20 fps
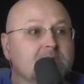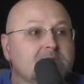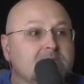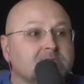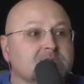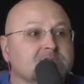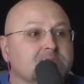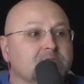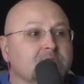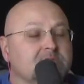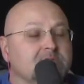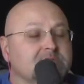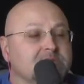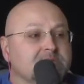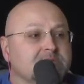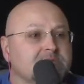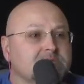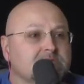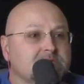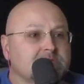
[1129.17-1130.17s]
there was a
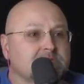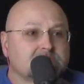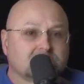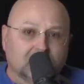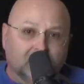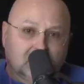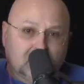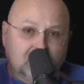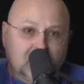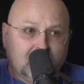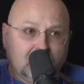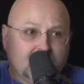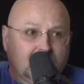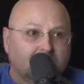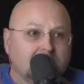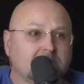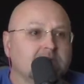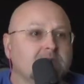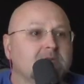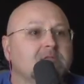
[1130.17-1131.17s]
protest, so I
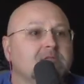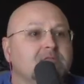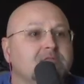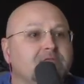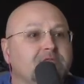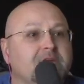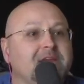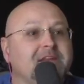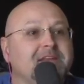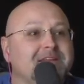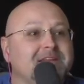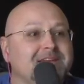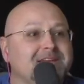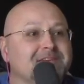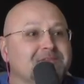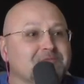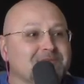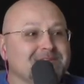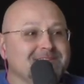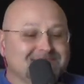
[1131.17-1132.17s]
right. feign
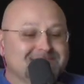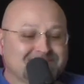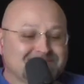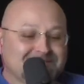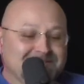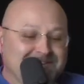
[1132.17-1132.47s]
ignorance.